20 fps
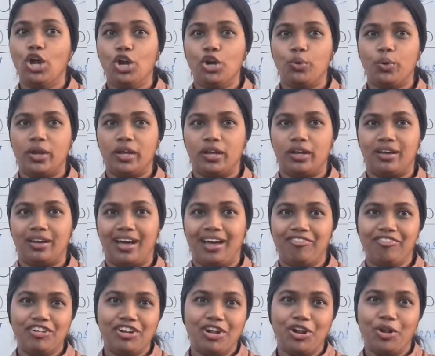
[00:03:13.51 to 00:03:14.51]
2
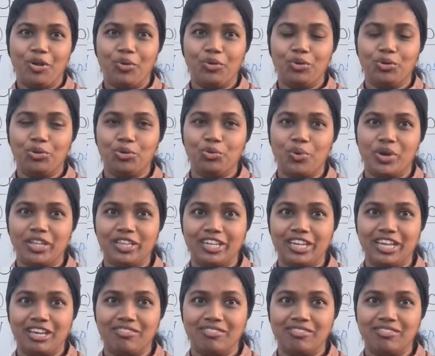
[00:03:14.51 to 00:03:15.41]
or 3